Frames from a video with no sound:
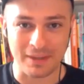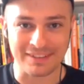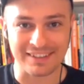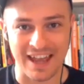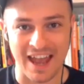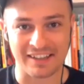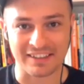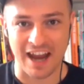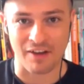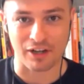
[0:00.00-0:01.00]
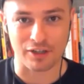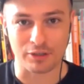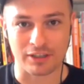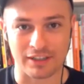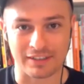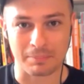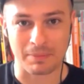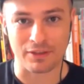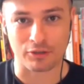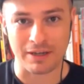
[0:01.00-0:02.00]
2010, Caroline Lucas has
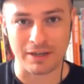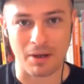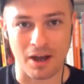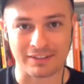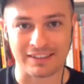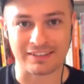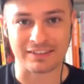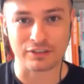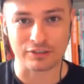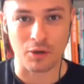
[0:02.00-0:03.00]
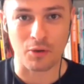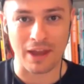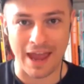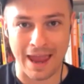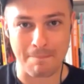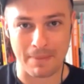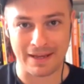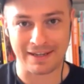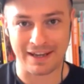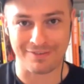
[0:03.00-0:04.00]
been the Green Party's sole
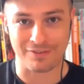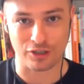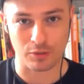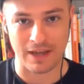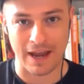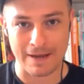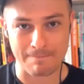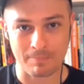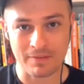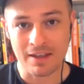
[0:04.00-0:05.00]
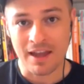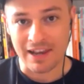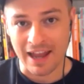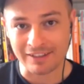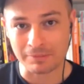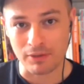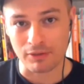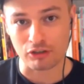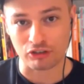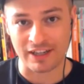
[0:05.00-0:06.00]
MP in the UK. Last
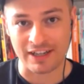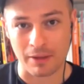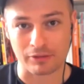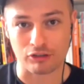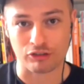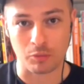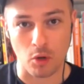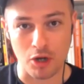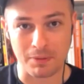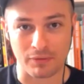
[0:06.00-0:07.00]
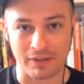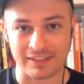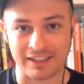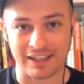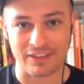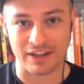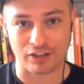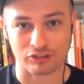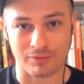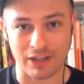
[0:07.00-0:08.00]
month, she announced that she won't be re-standing at the
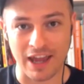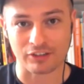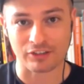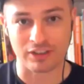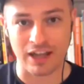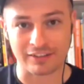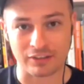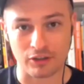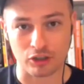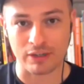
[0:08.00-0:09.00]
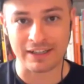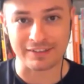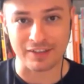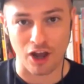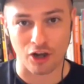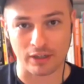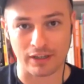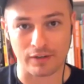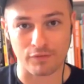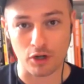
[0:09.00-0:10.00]
next general election, and so the Greens are
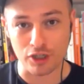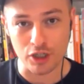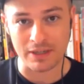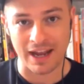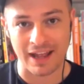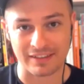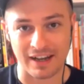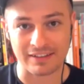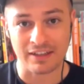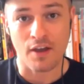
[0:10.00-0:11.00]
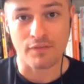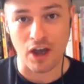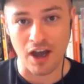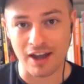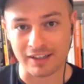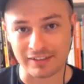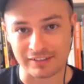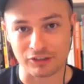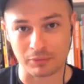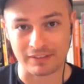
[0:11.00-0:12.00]
looking for a new candidate for her
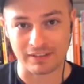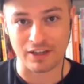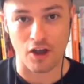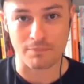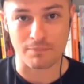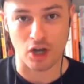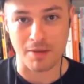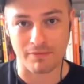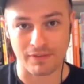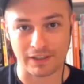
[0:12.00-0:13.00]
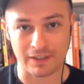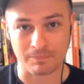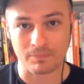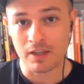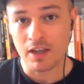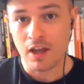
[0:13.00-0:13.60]
constituency of Brighton Pavilion.